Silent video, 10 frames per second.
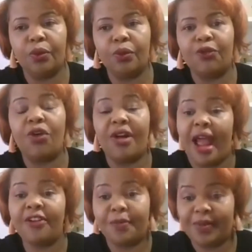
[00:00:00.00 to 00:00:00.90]
for
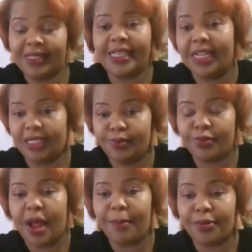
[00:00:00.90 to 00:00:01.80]
100%
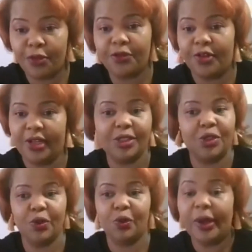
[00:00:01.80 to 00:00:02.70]
are proven
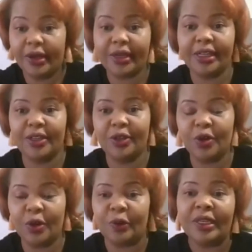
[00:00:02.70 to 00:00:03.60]
to work.
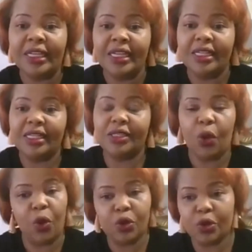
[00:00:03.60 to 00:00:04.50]
It's
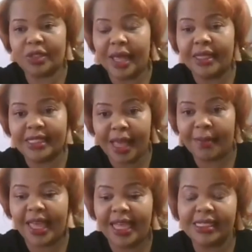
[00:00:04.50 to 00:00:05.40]
also in some
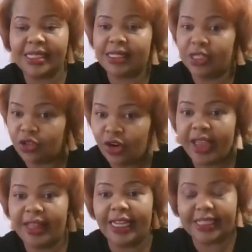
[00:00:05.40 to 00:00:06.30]
cases
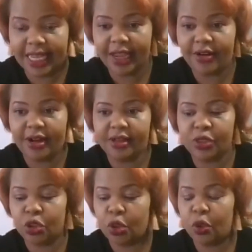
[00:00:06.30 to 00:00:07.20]
trial and error.
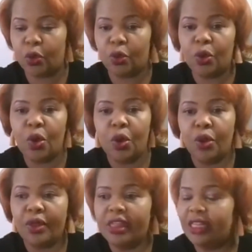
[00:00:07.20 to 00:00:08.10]
So
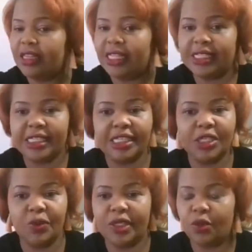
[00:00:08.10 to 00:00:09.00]
this is a
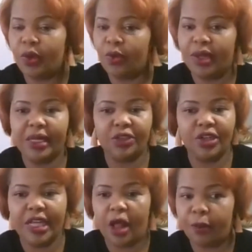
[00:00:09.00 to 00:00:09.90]
situation where we're
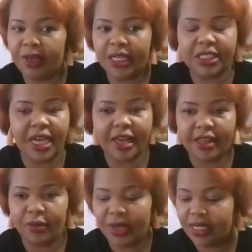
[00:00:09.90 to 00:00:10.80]
literally helping each
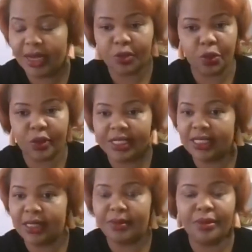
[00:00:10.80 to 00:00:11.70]
other. When it comes to
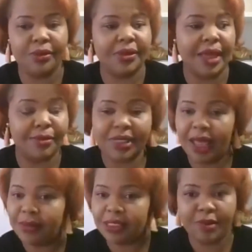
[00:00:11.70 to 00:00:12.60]
autism,
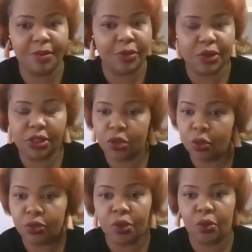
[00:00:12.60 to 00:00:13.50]
sometimes people just
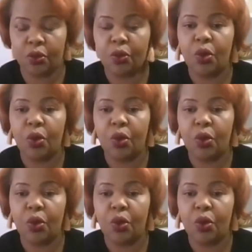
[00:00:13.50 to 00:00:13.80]
don't know